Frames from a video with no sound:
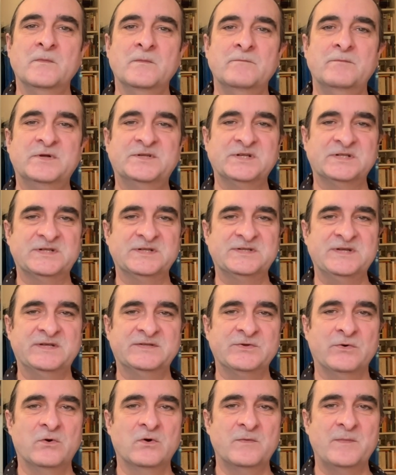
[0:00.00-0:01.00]
But just as he
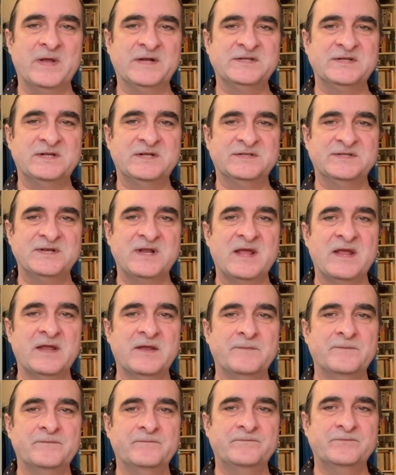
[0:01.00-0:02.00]
has augmented his
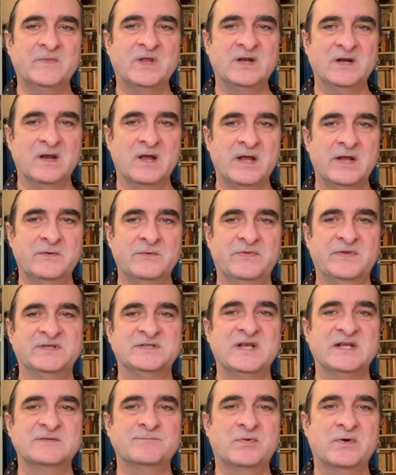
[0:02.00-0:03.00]
name in line with his
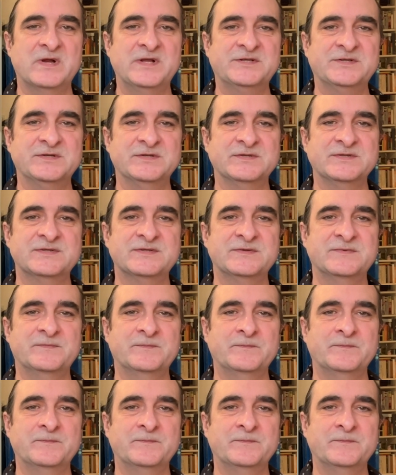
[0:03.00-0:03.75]
aspirations,